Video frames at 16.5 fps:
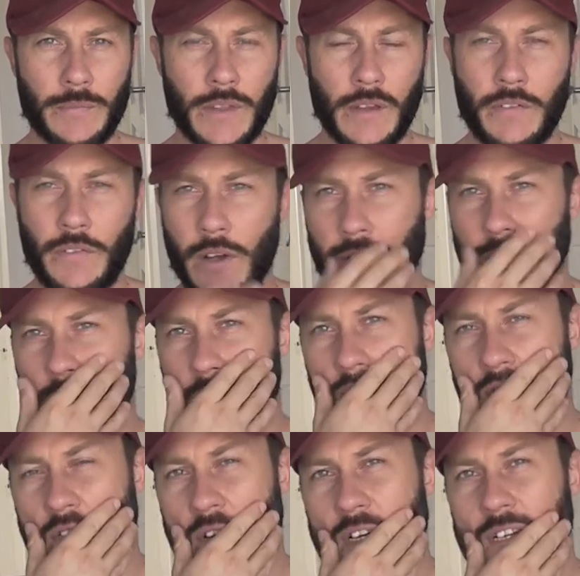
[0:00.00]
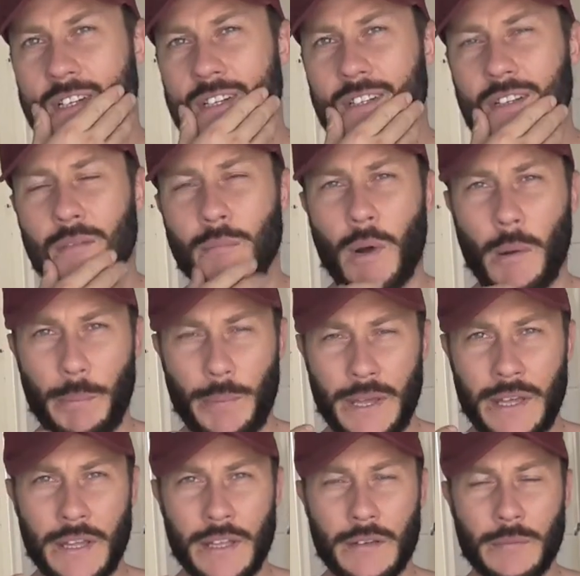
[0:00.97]
first off, my
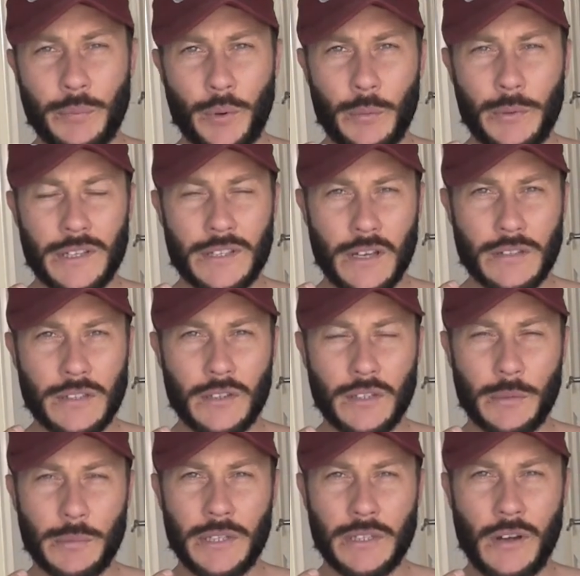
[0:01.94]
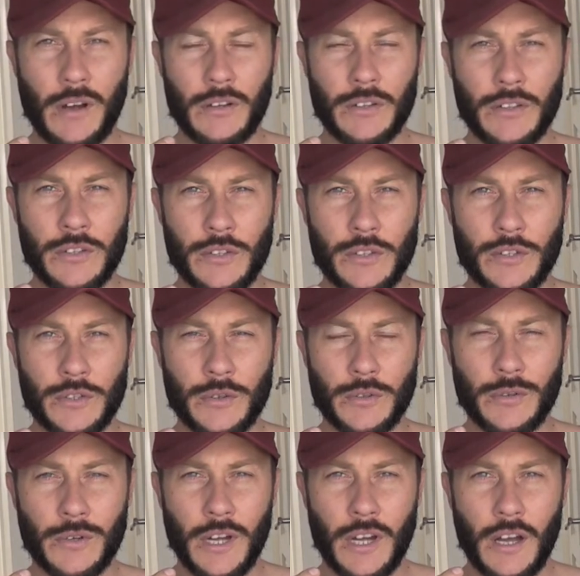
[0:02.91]
beard probably does look a bit darker than
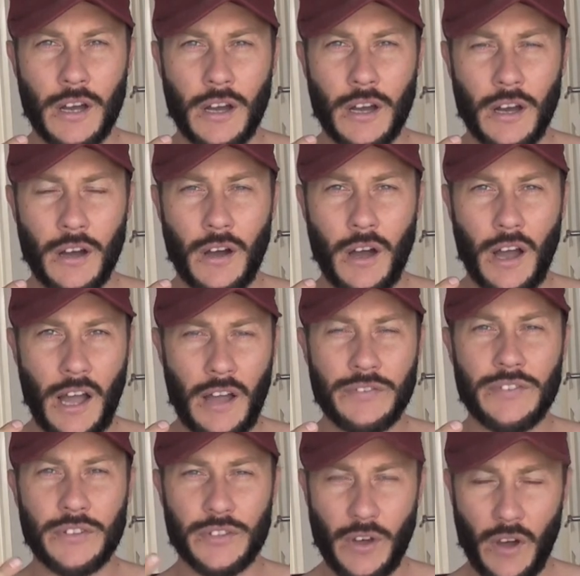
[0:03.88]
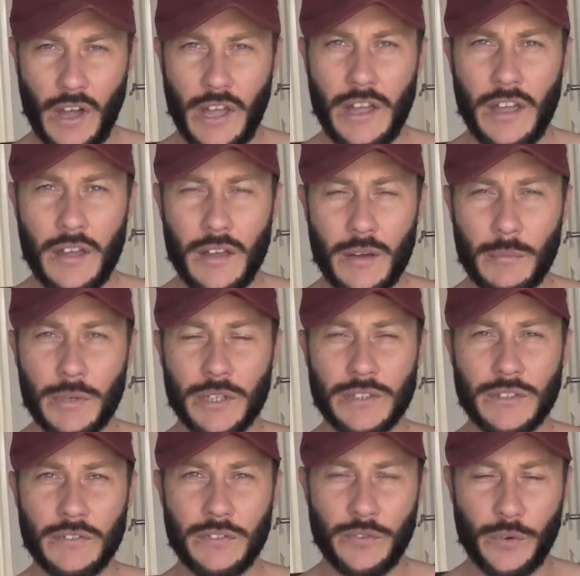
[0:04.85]
usual. I have to dye it
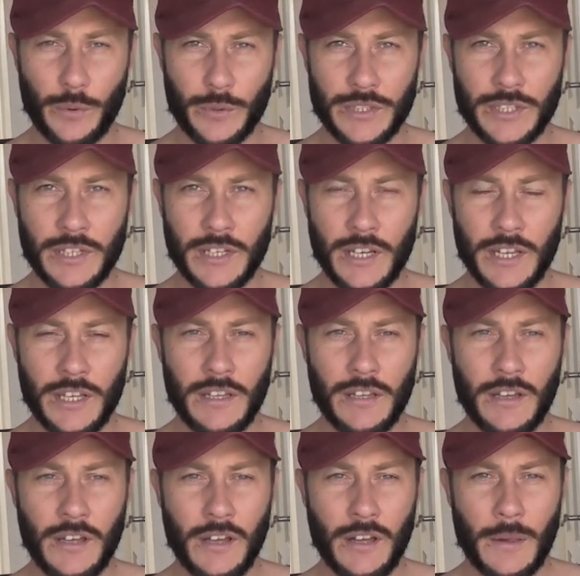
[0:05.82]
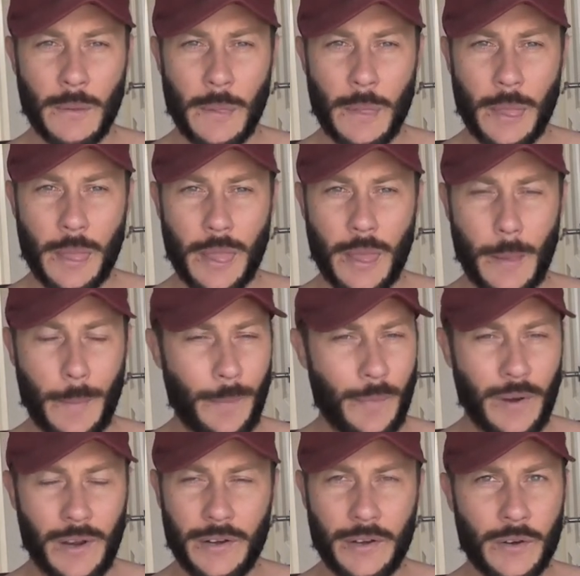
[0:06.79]
because unfortunately,
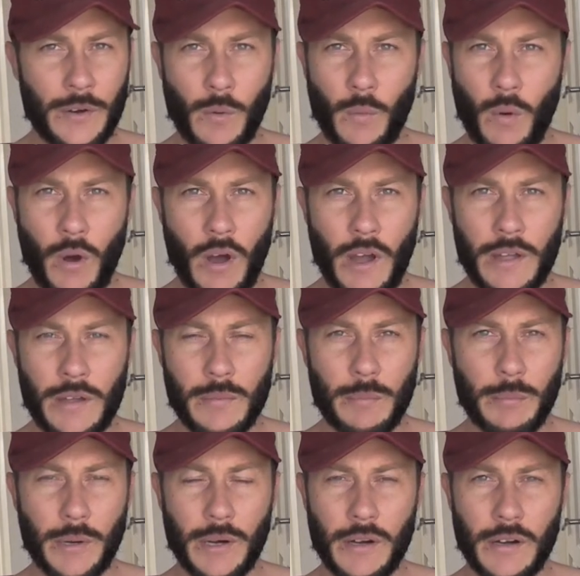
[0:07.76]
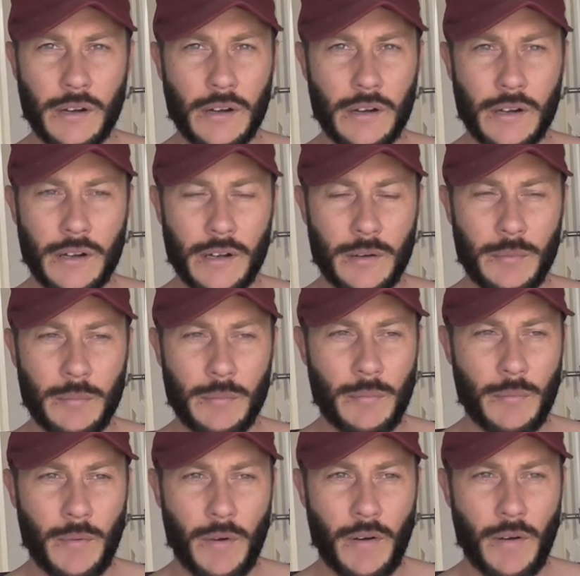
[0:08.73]
I don't know why, but I
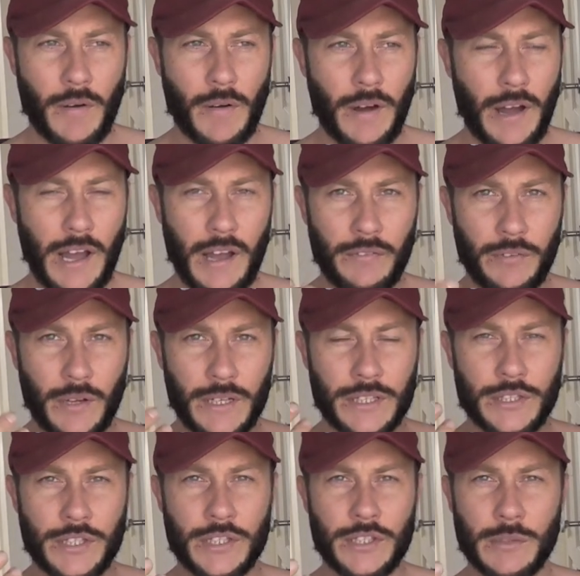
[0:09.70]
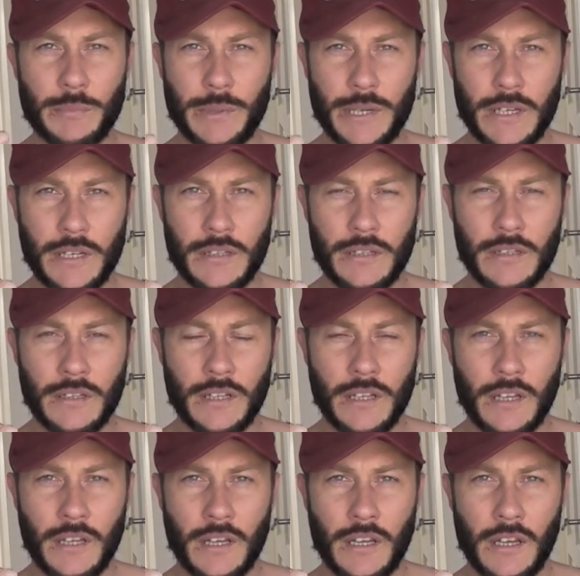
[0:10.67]
have like a ginger beard
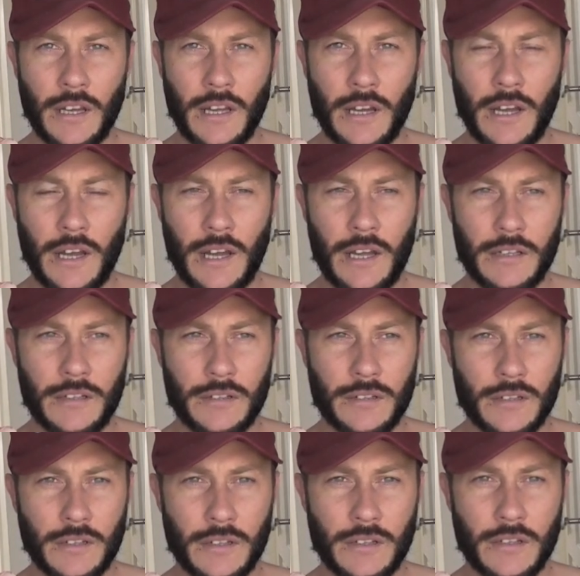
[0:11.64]
and